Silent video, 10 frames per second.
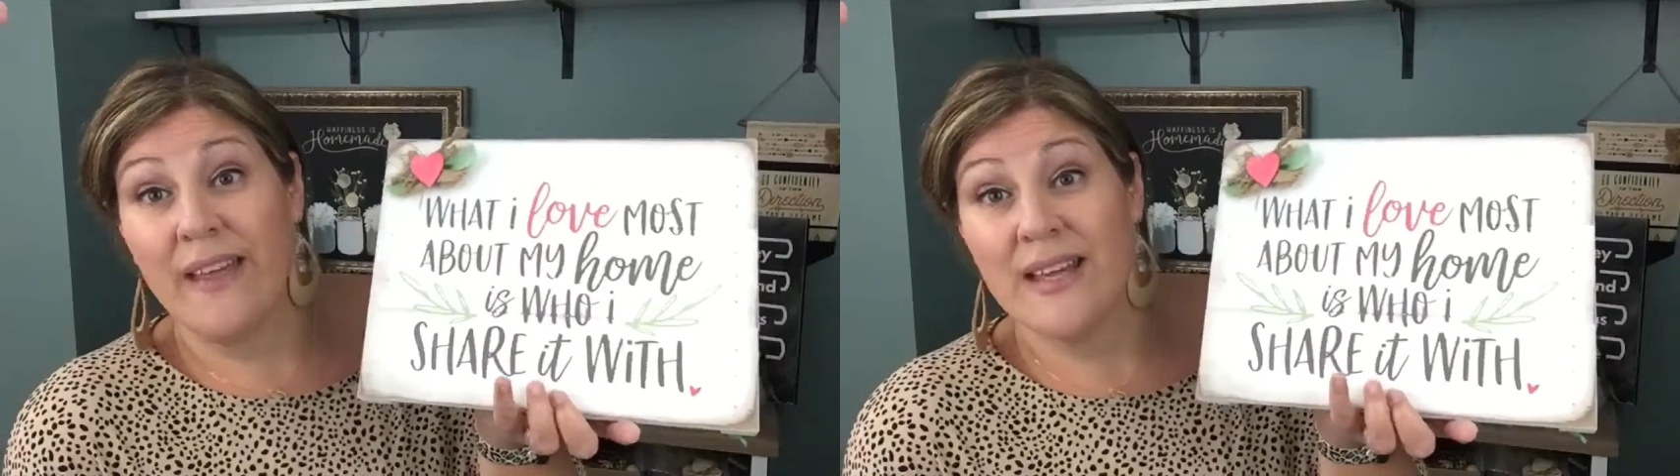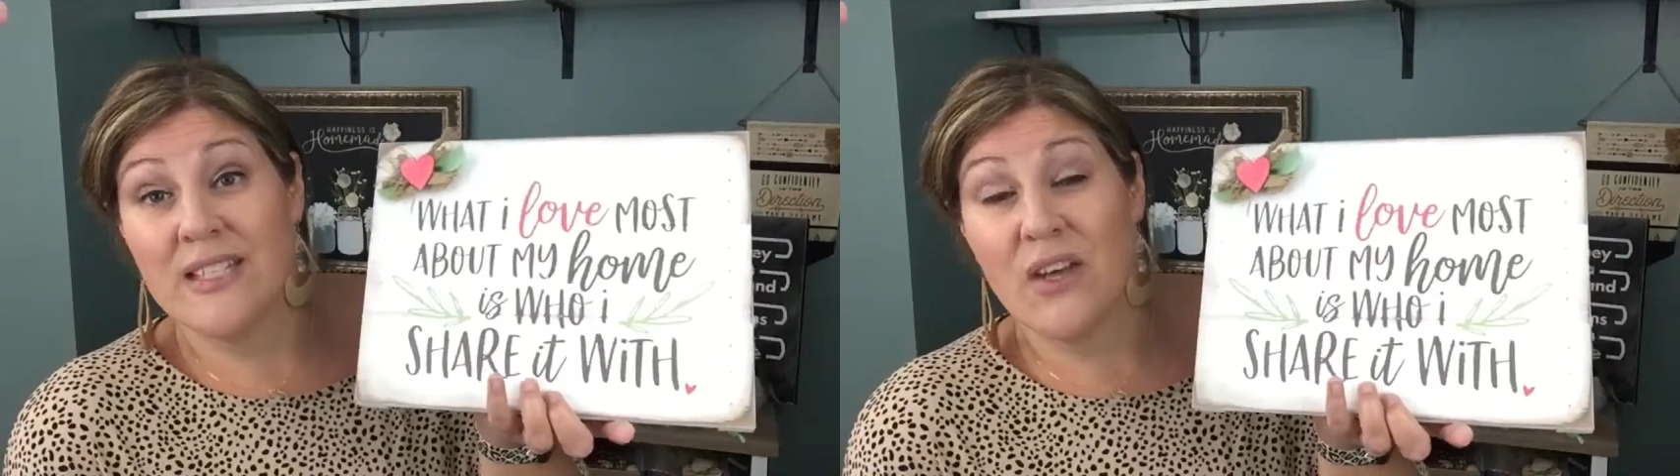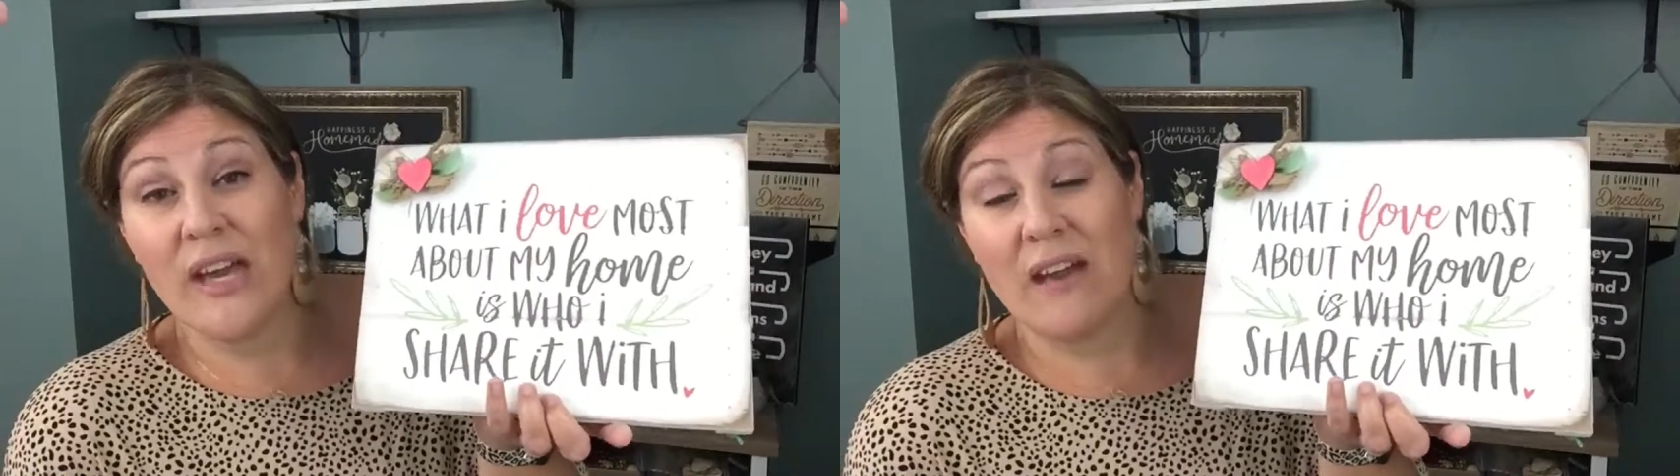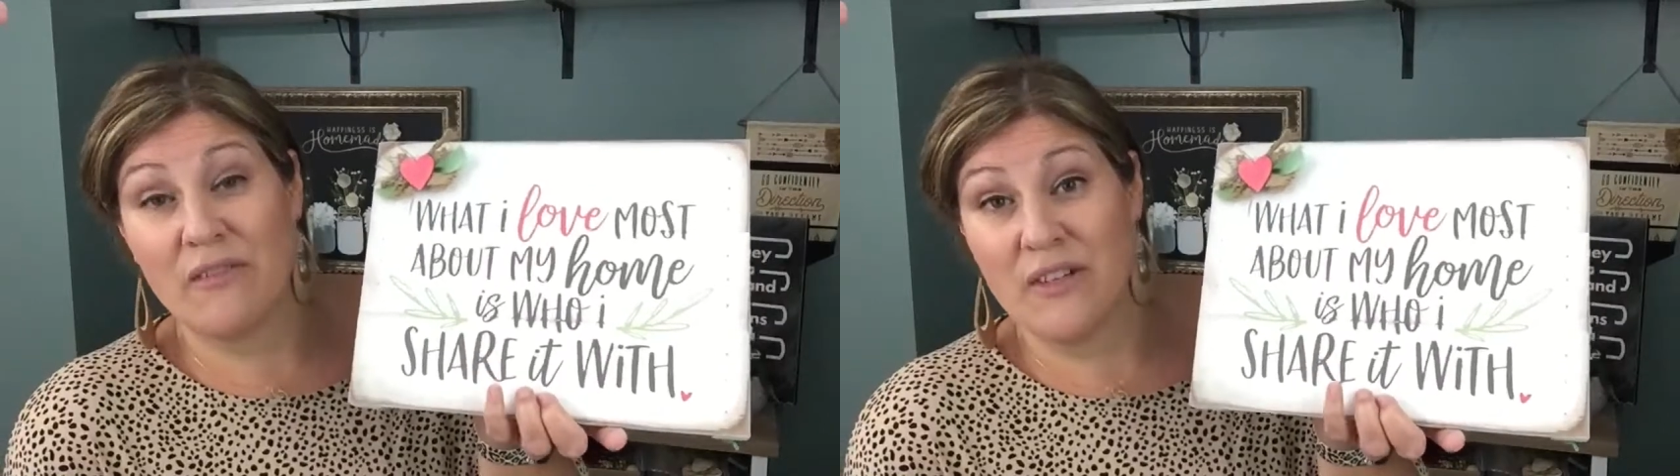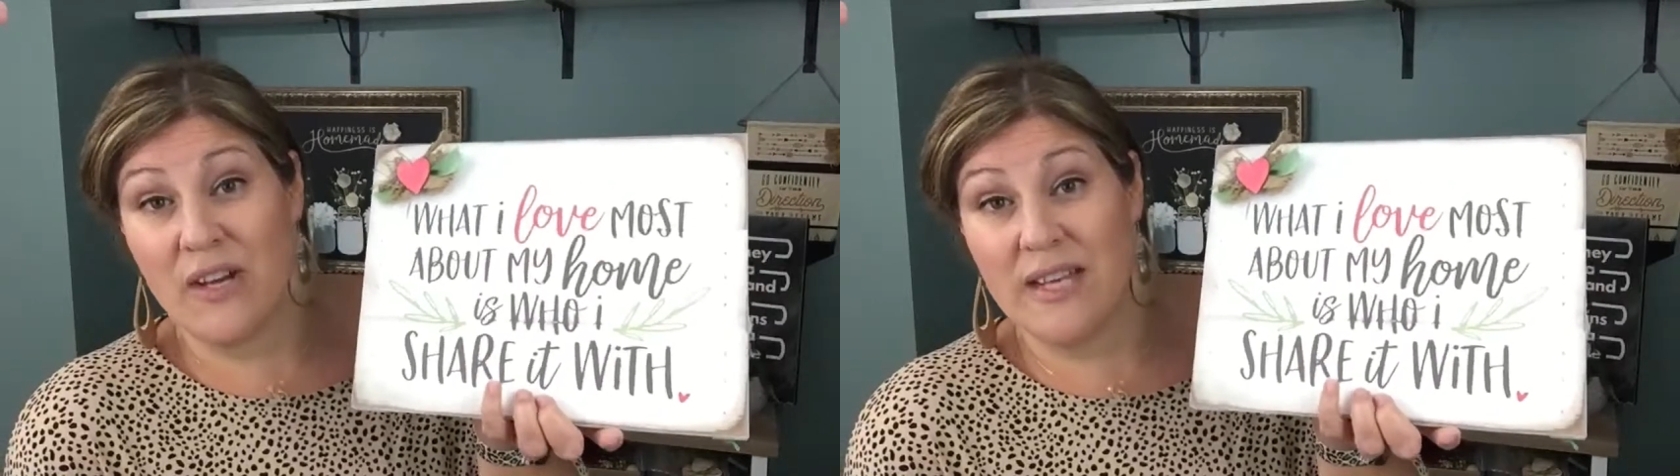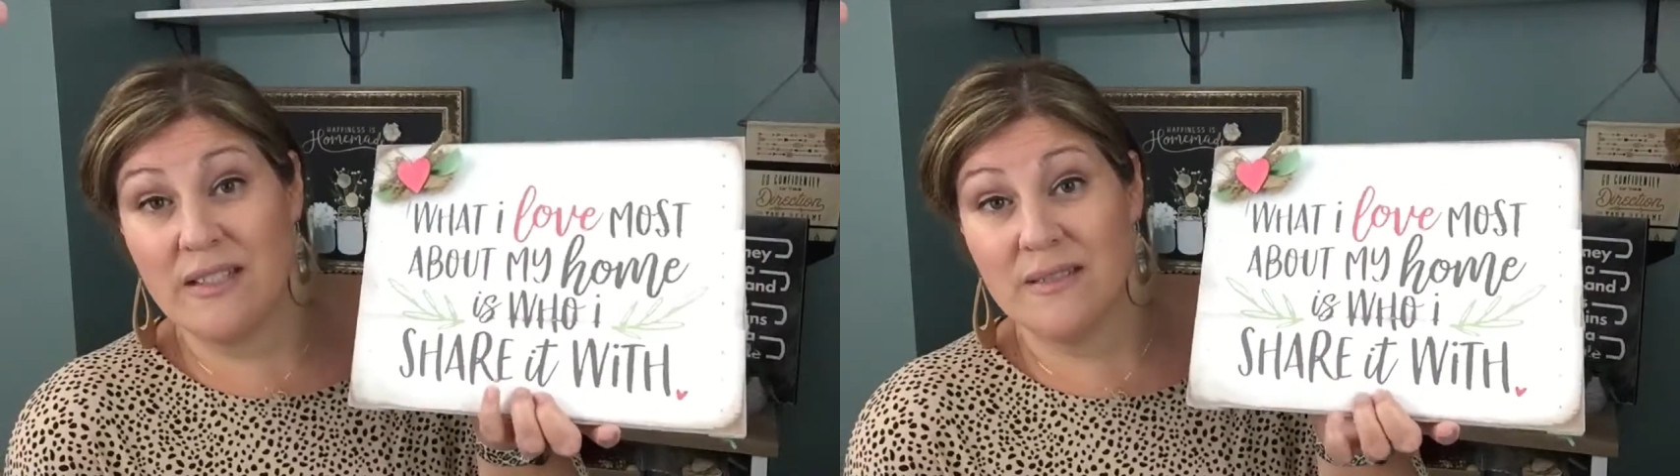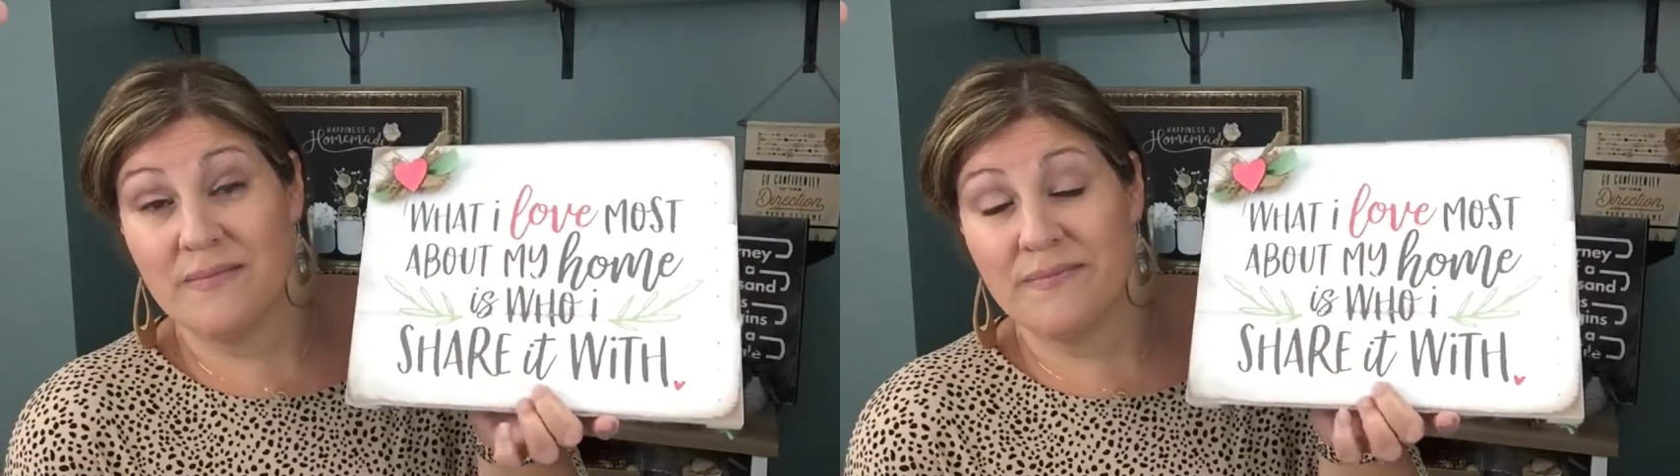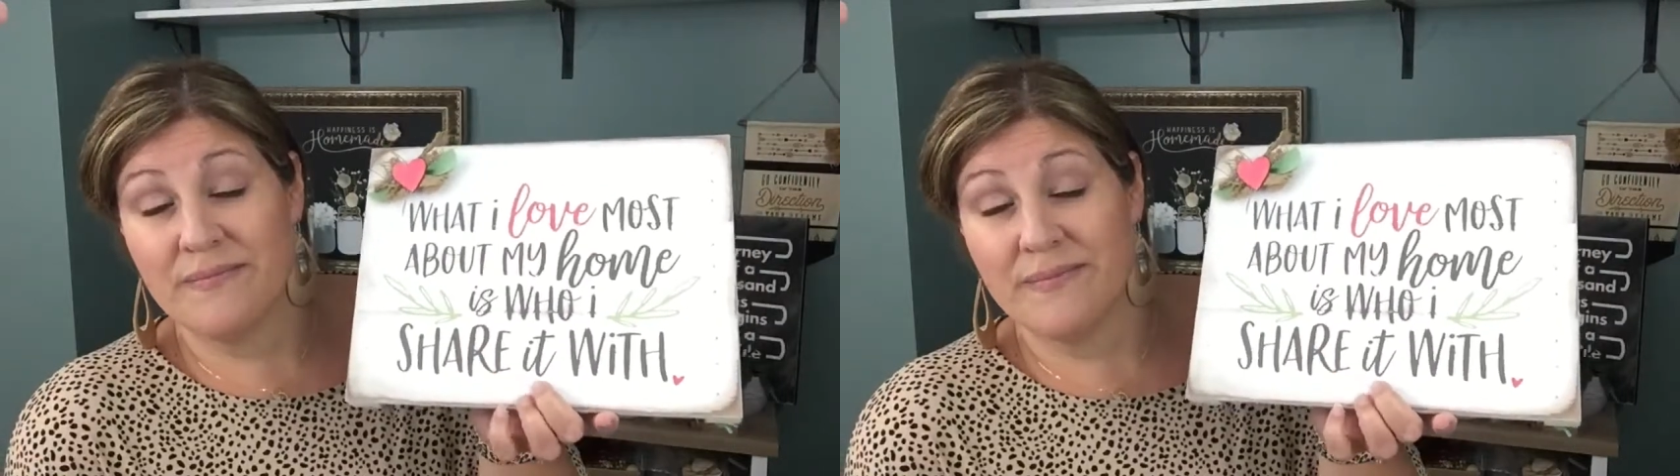That's all I got for you guys.
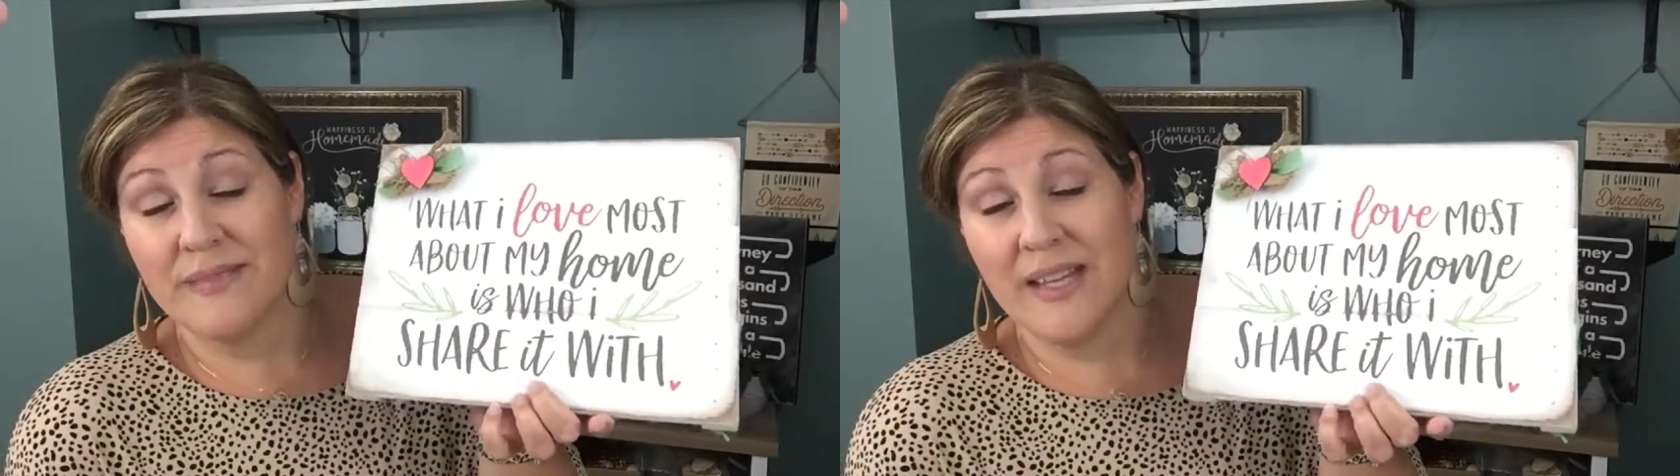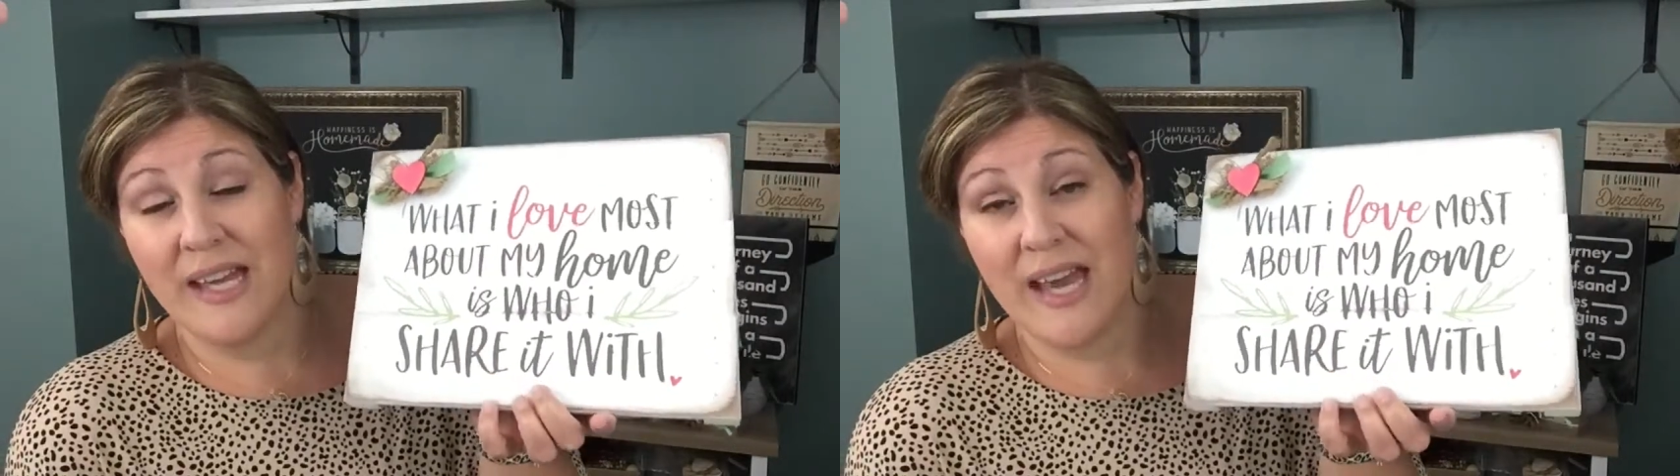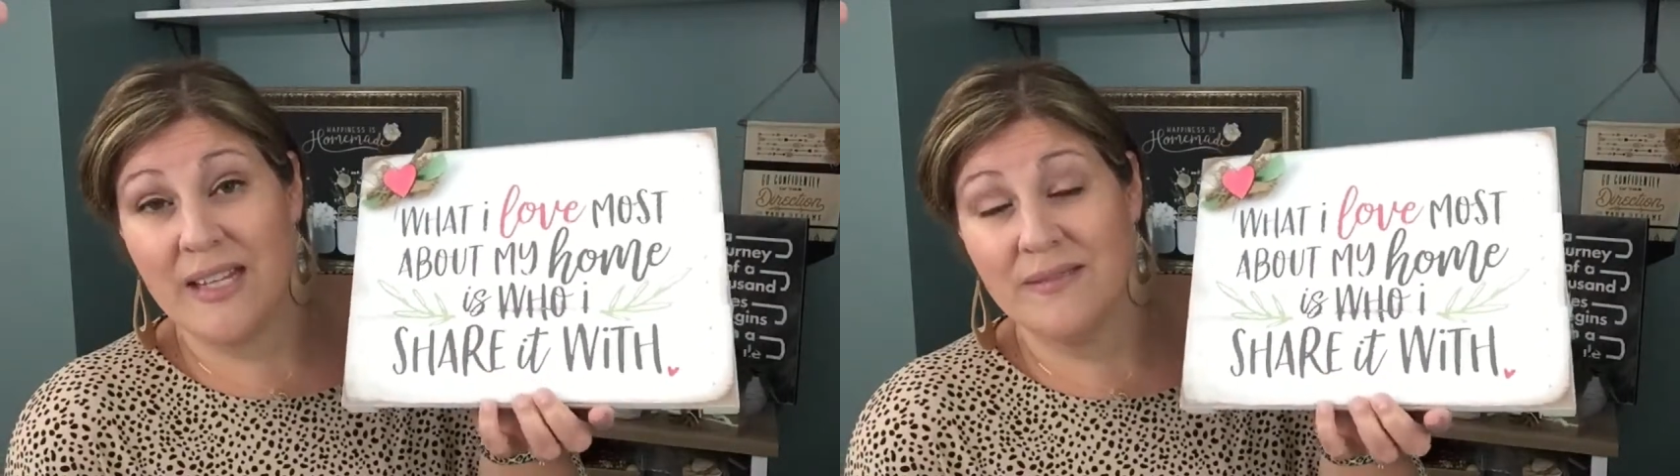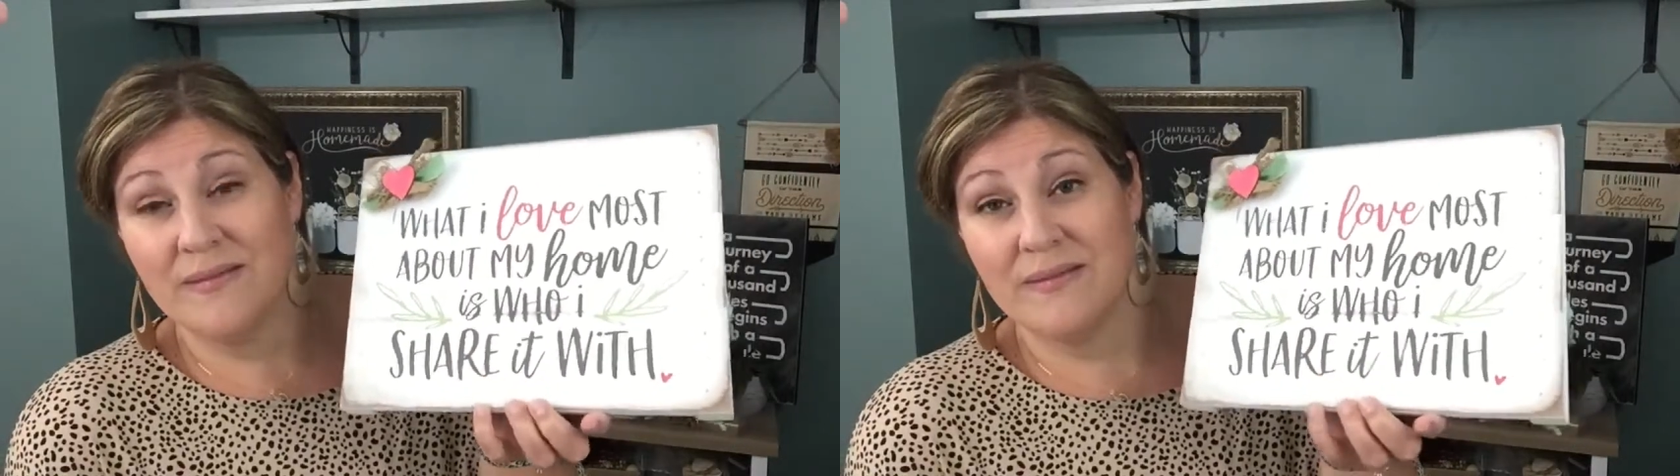Again,